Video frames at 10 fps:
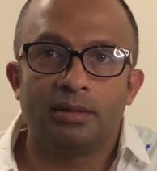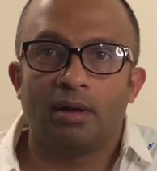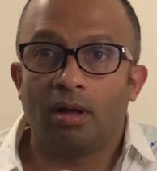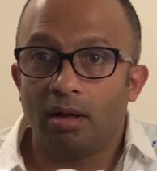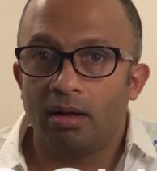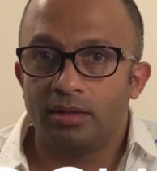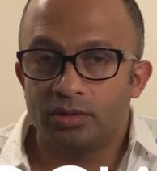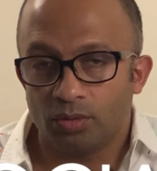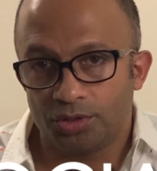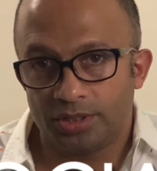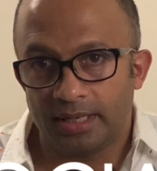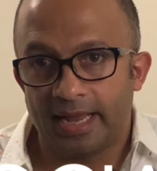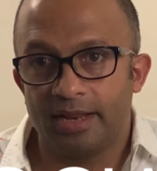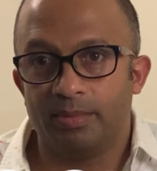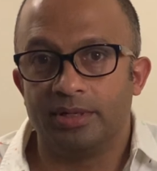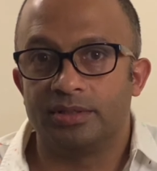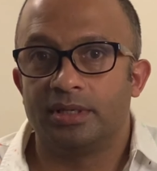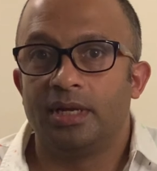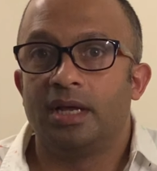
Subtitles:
are social animals.